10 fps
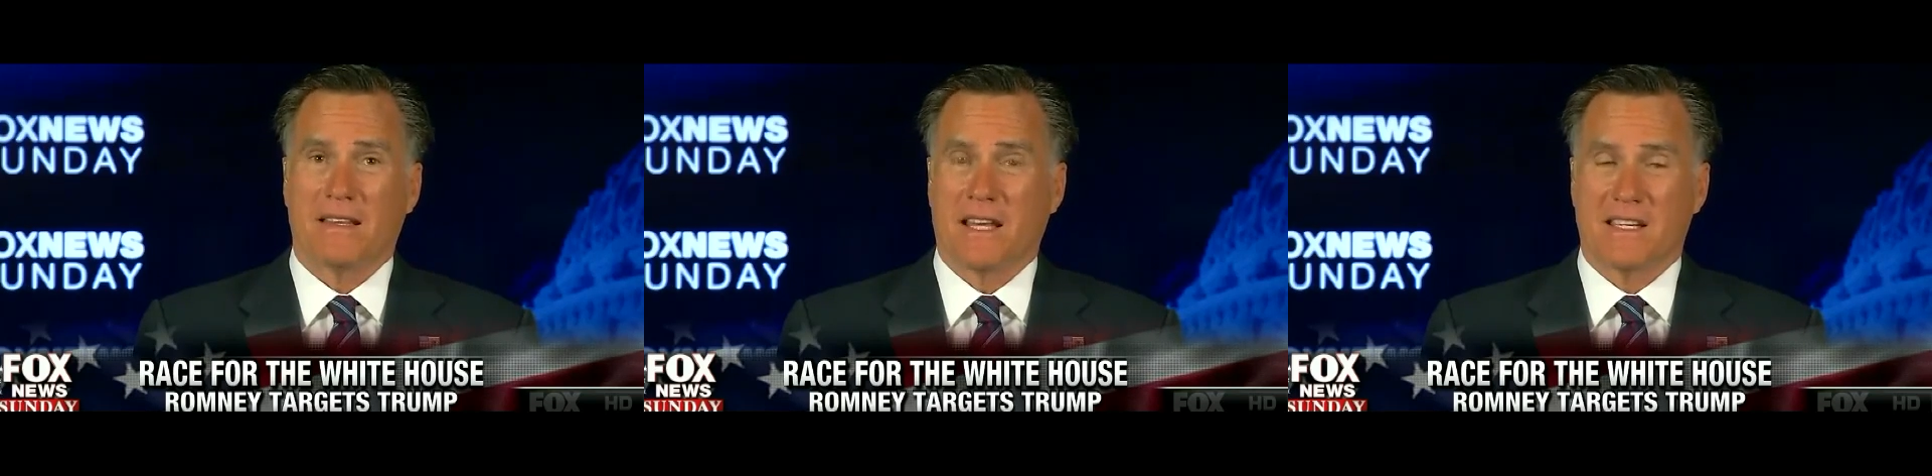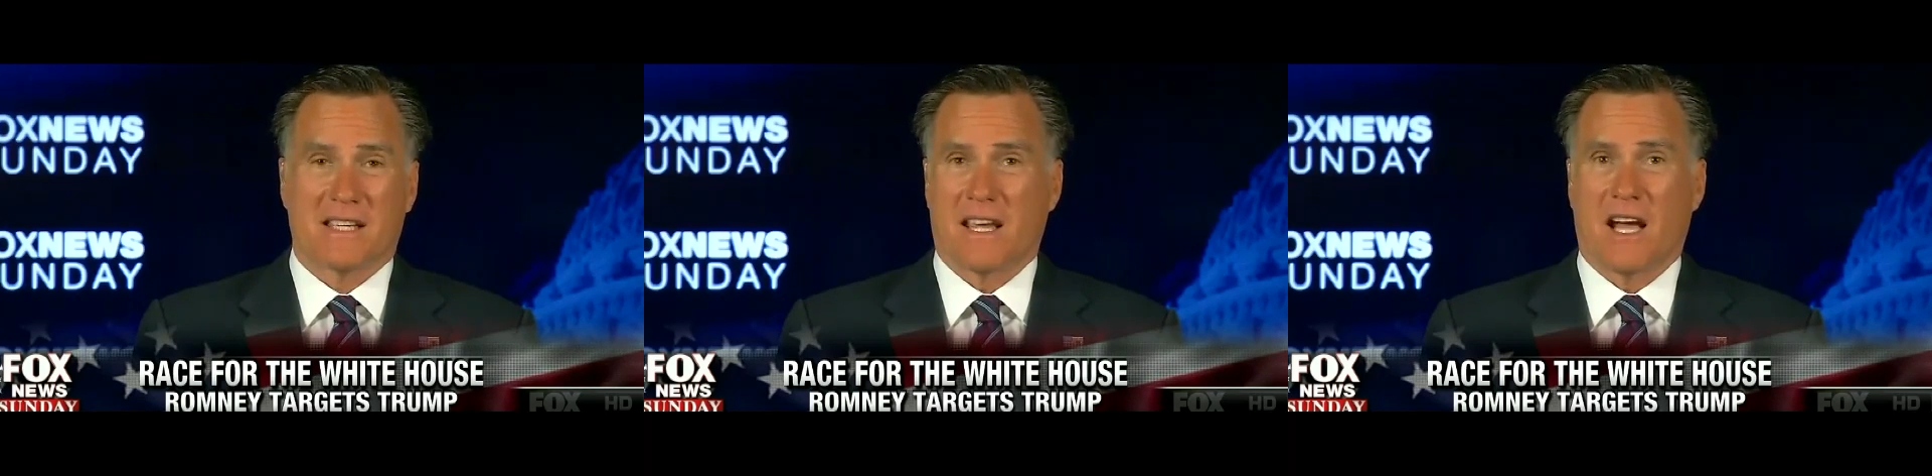and they
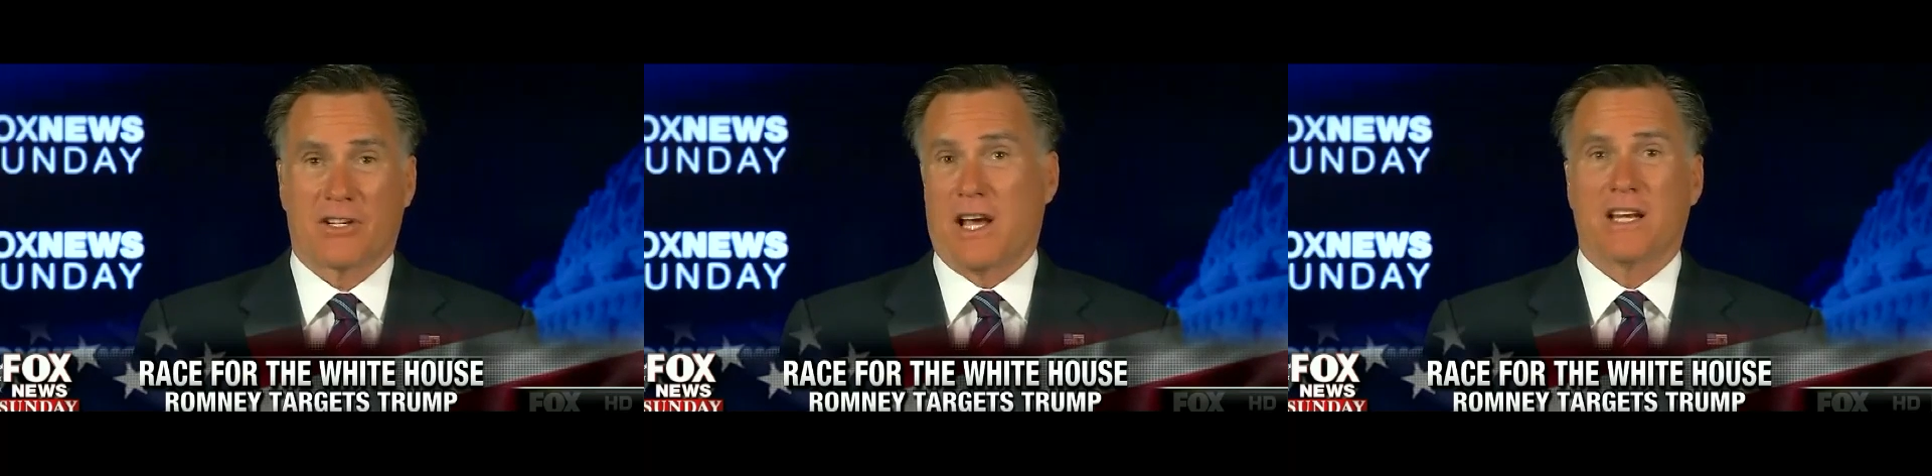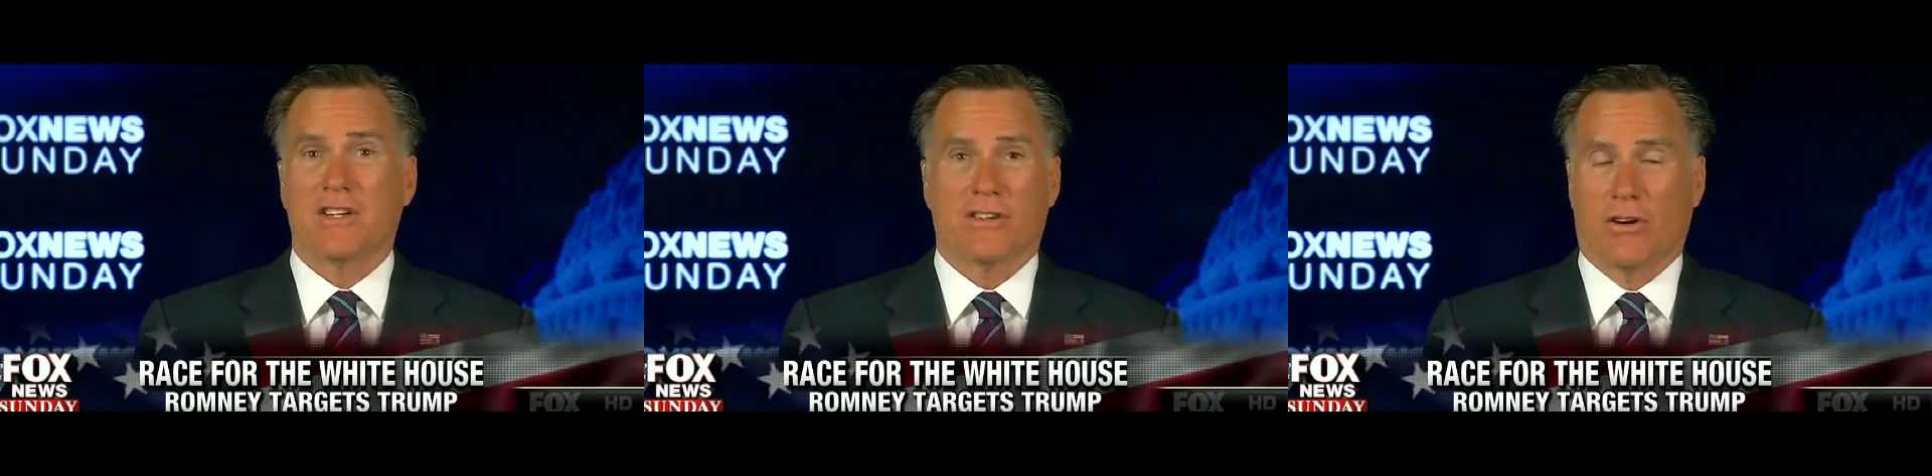say, gosh, I
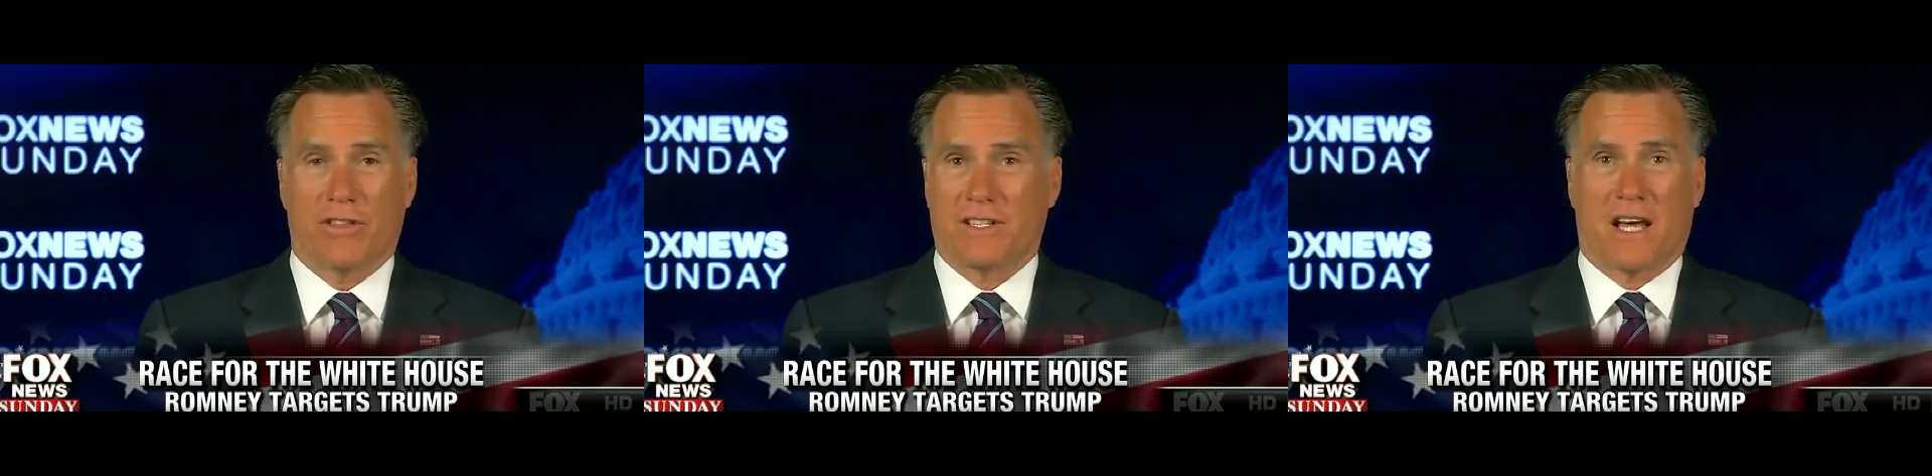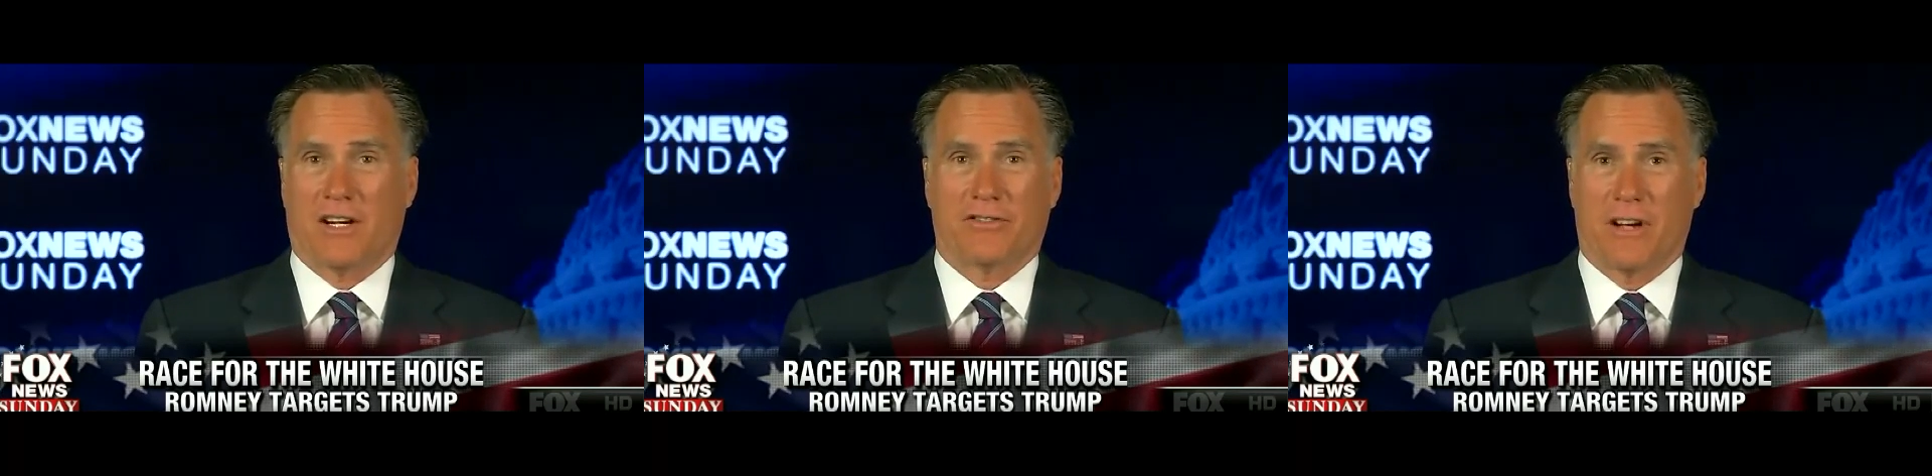didn't know that
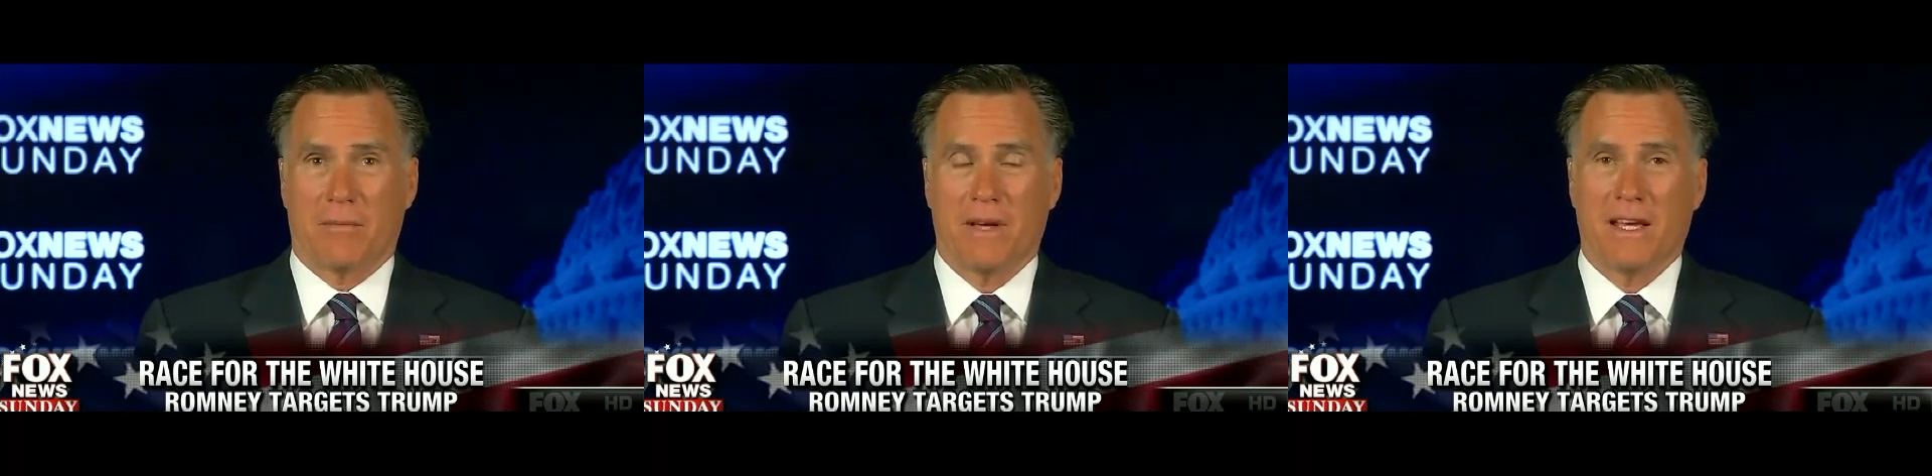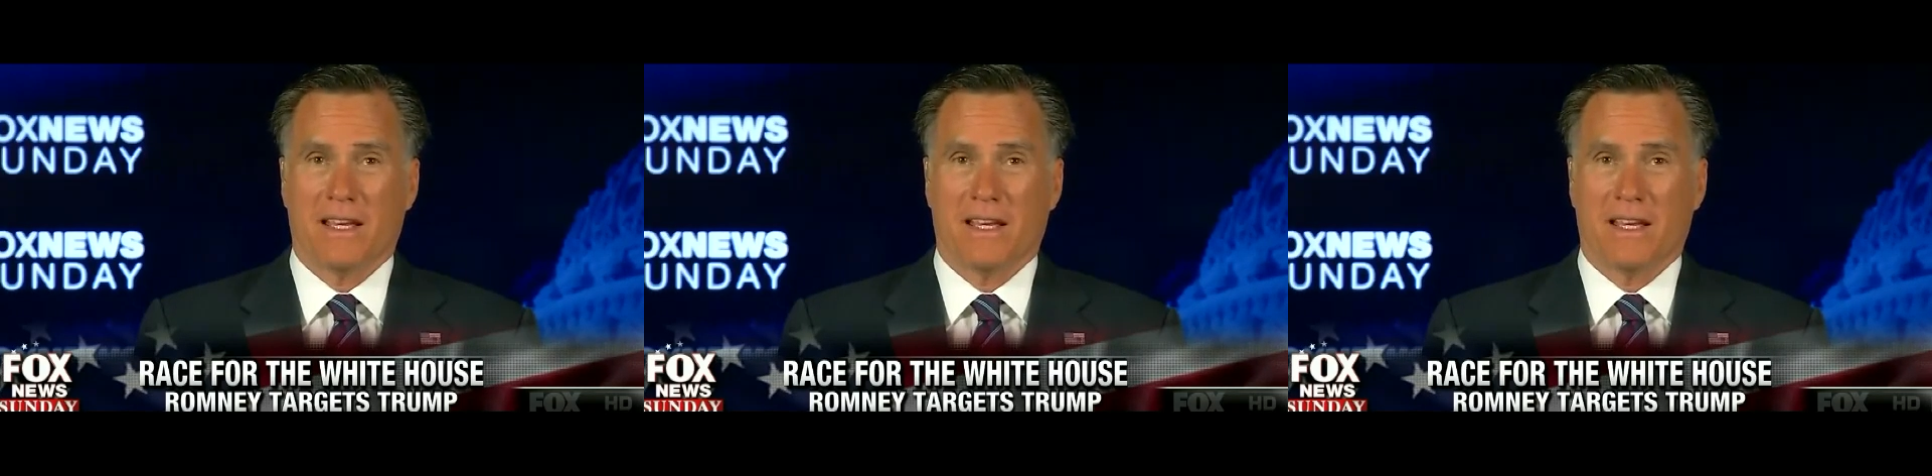Donald Trump